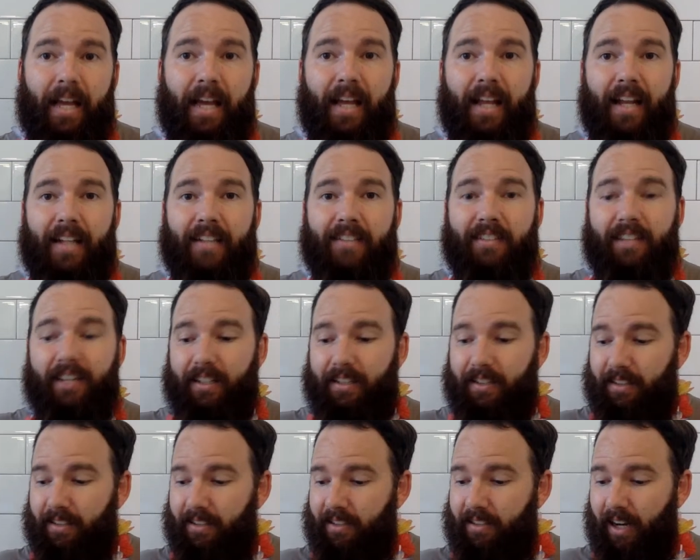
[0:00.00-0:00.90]
And it's like
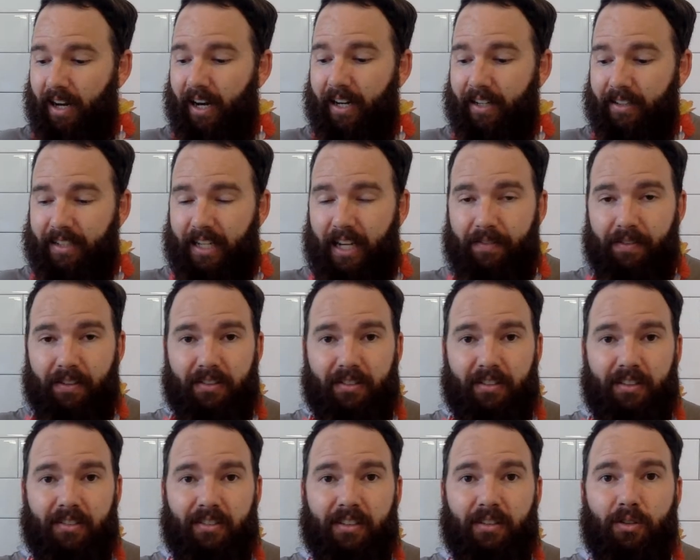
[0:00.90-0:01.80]
God gave us
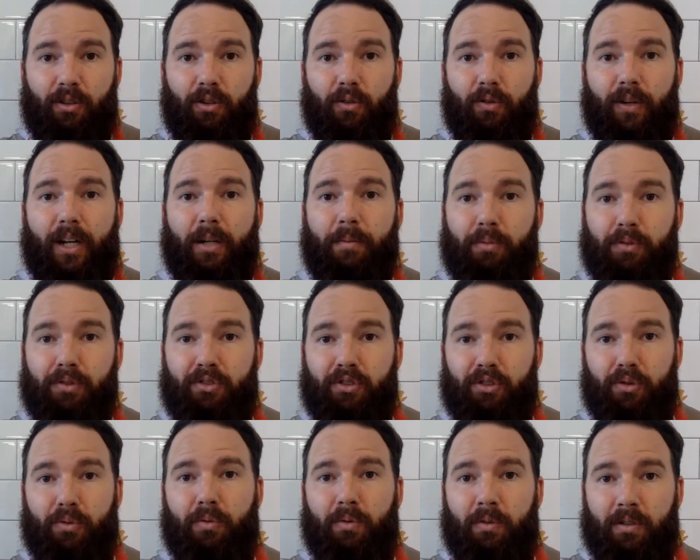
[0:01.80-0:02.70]
this incredible
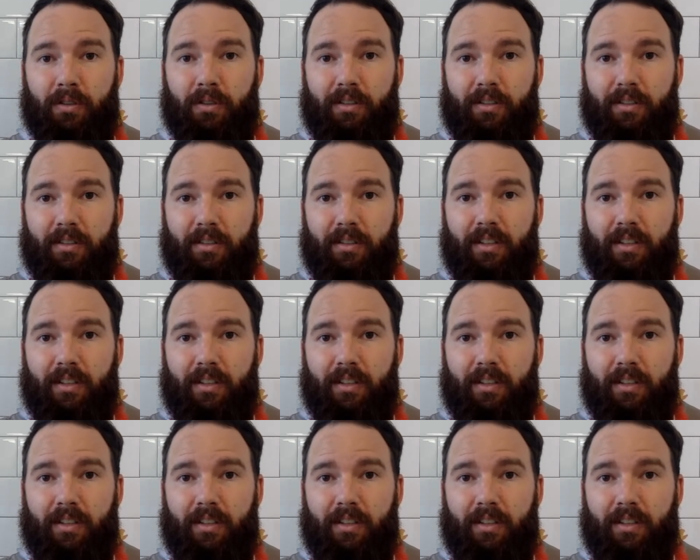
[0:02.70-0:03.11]
tool